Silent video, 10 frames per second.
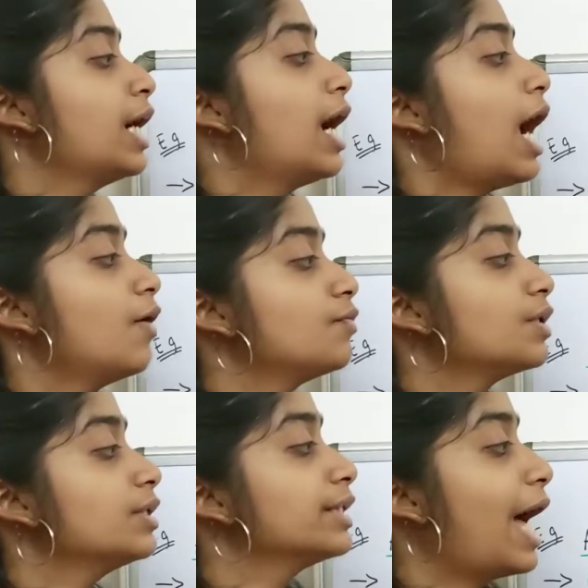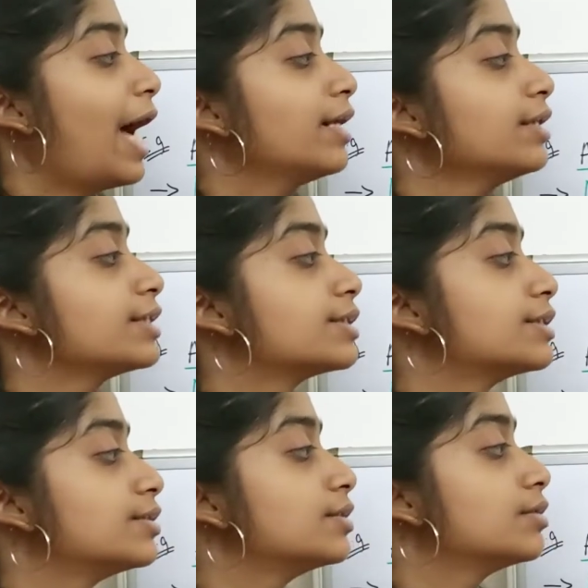After than
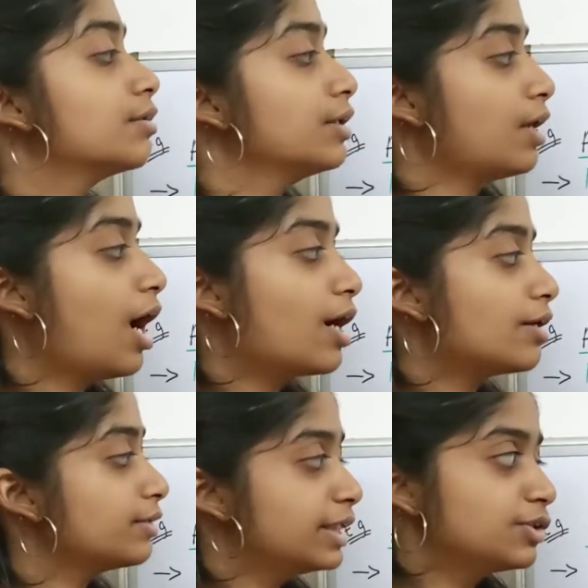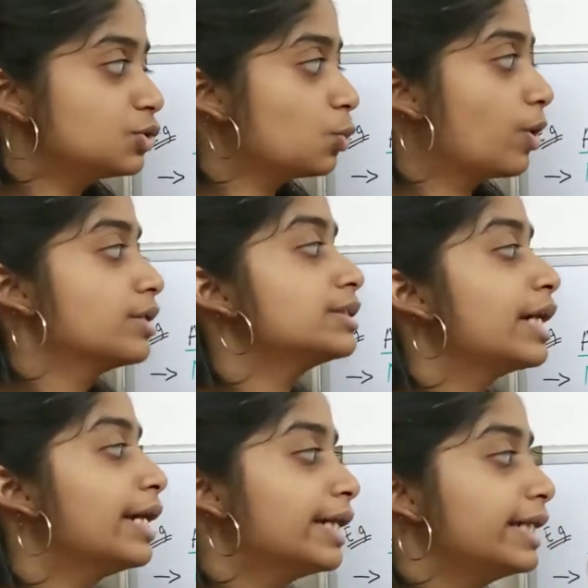are these two words,
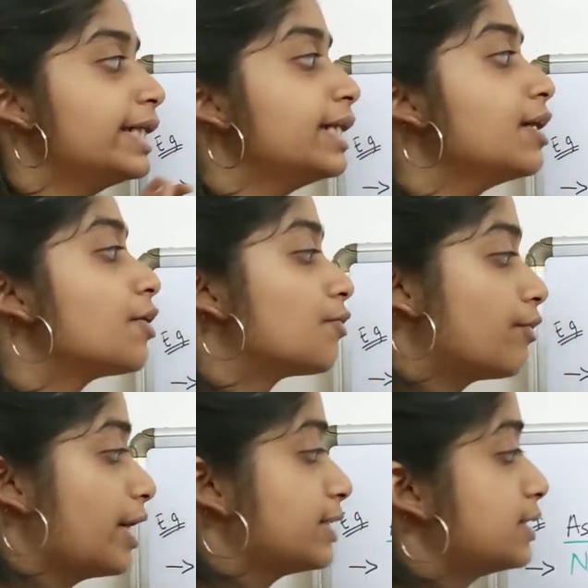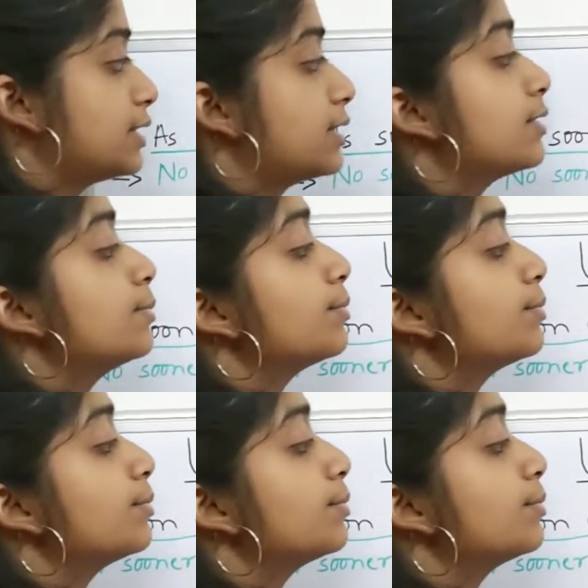he rests.